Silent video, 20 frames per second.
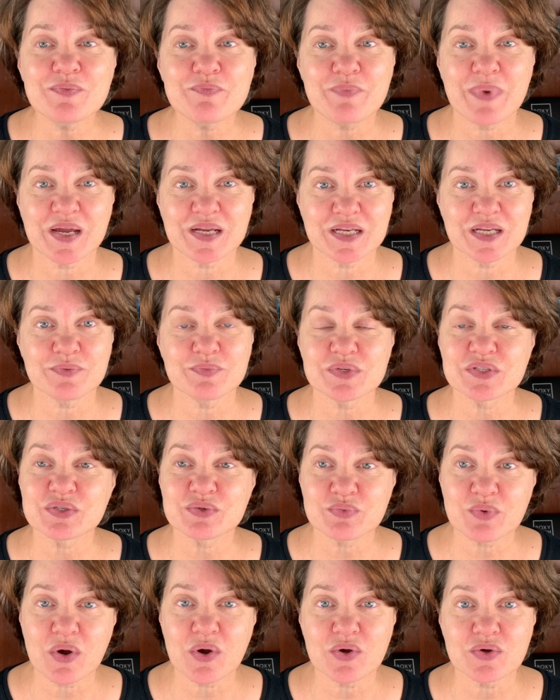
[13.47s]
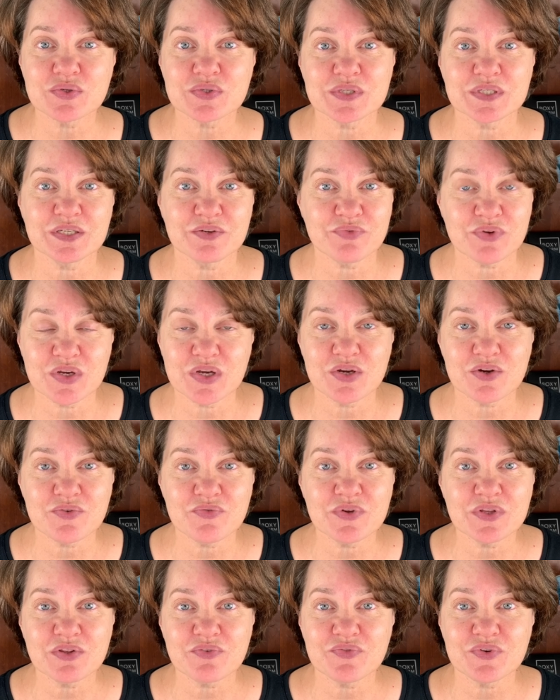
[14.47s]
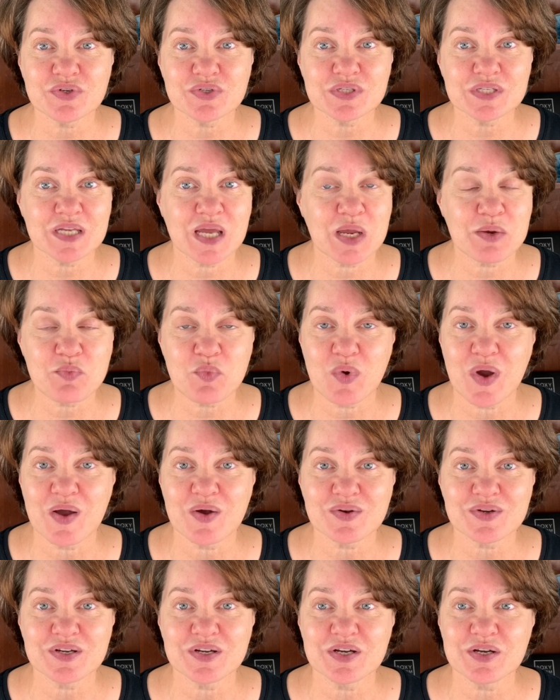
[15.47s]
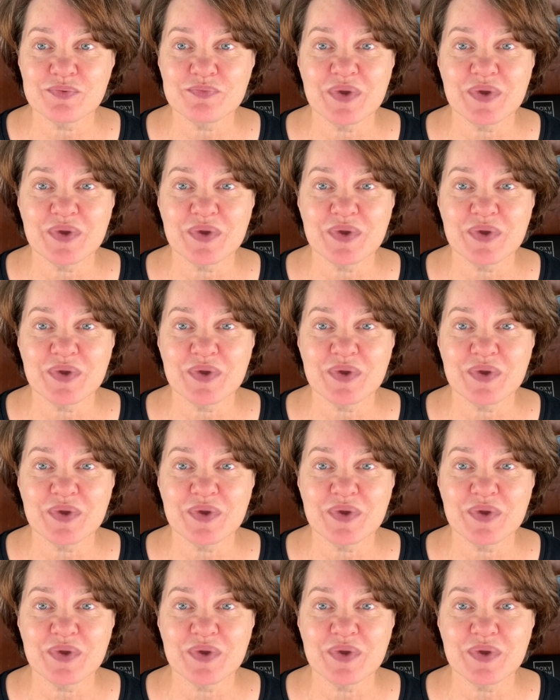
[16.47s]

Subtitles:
My name is Rose, and if you're here for the first time, welcome.